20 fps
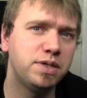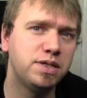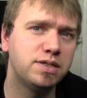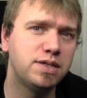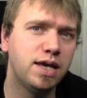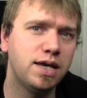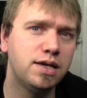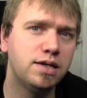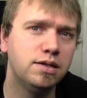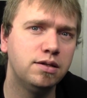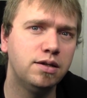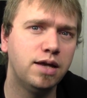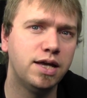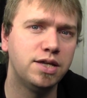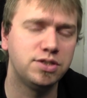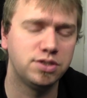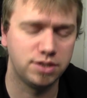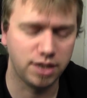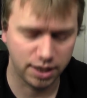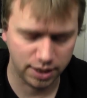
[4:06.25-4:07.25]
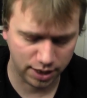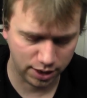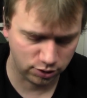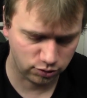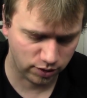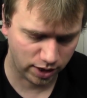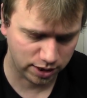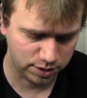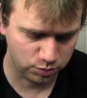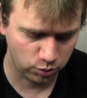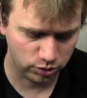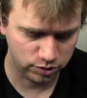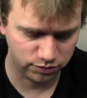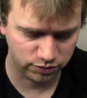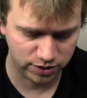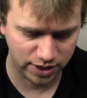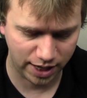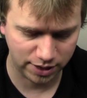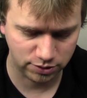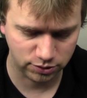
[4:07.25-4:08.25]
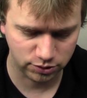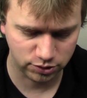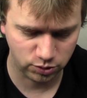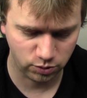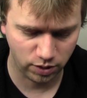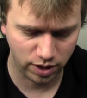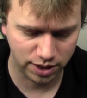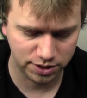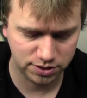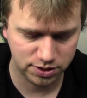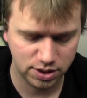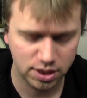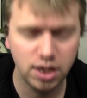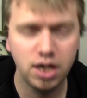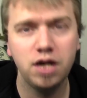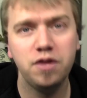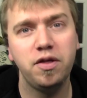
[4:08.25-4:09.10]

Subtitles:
being taken as dedicated transports for tactical squads.